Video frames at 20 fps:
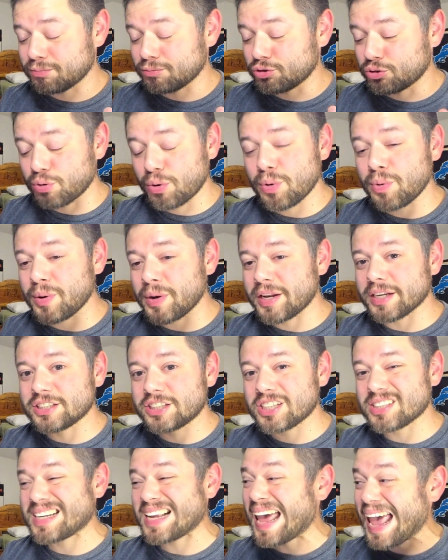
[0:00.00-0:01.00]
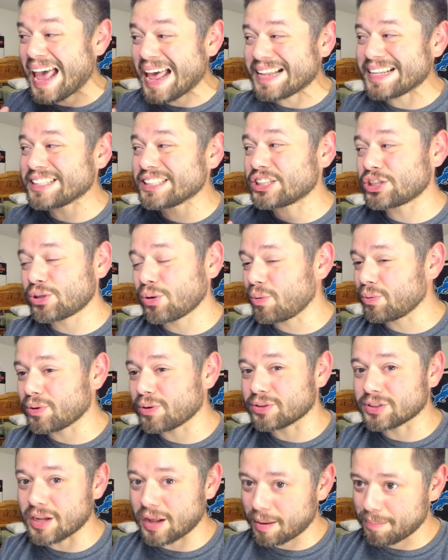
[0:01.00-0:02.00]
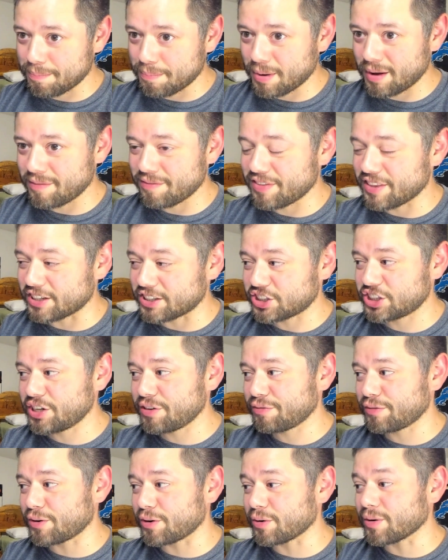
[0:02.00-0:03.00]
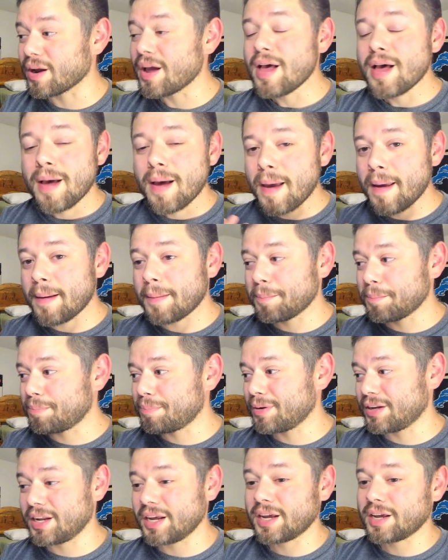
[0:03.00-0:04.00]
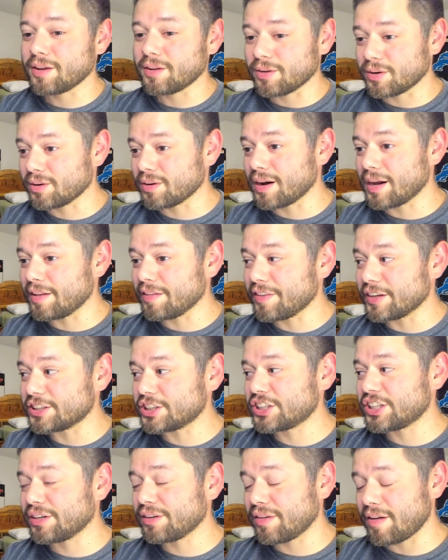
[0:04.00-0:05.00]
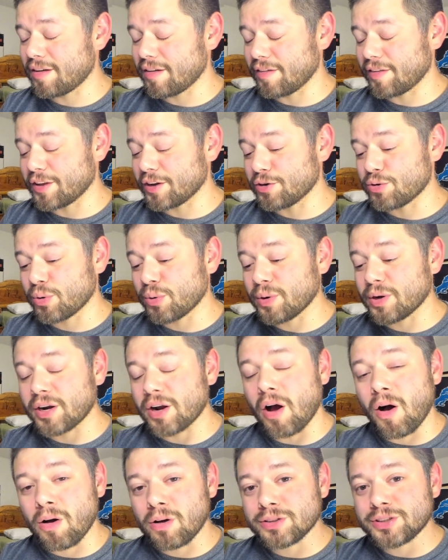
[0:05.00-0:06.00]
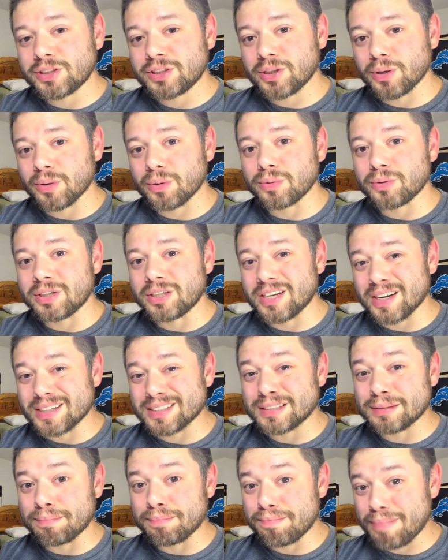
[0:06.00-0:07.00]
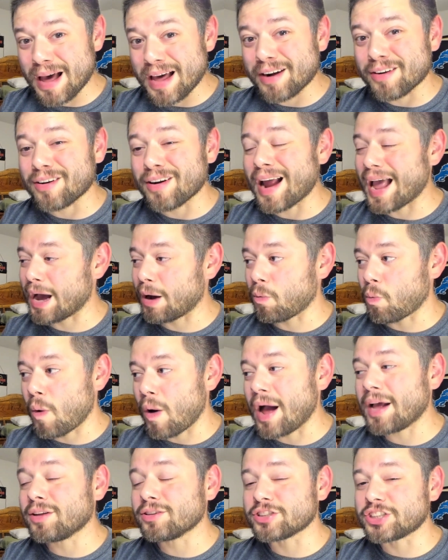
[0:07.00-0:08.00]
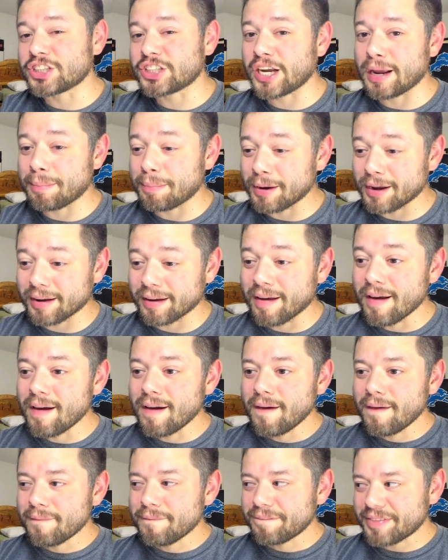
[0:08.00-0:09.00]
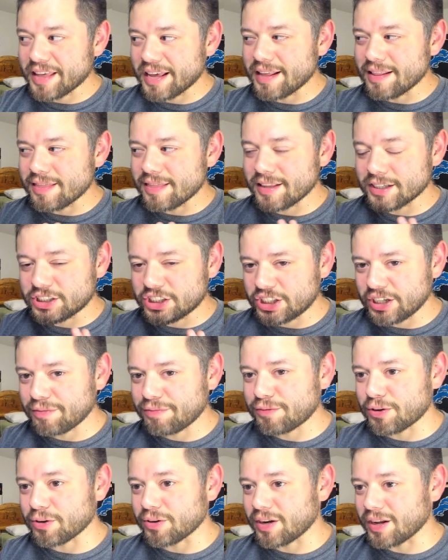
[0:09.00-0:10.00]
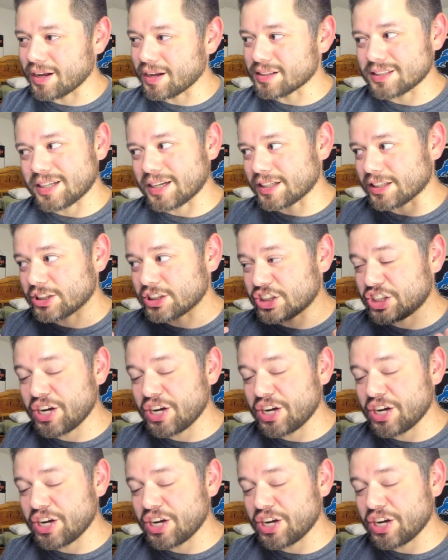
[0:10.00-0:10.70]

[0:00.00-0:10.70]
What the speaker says: druid is just head and shoulders above the shifter. In particular, the druid also does better at wild shaping than the shifter does, and